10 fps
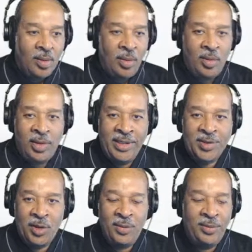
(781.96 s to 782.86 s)
Okay,
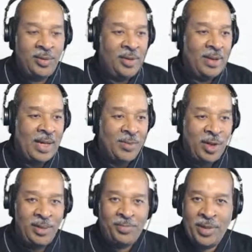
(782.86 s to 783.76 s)
so I'm
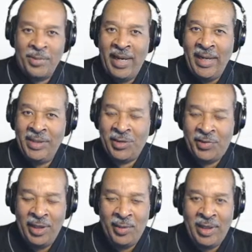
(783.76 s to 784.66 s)
going to probably end this
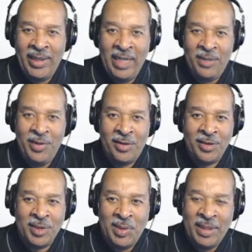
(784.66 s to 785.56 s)
video right here,
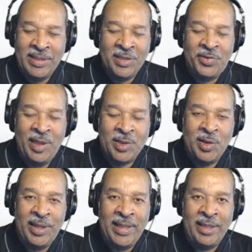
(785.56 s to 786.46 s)
because otherwise this video is
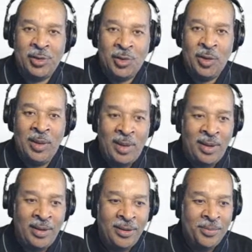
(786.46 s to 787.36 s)
going to get too
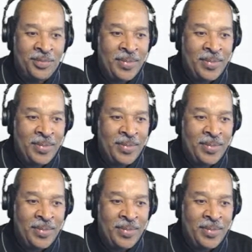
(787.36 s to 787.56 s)
long.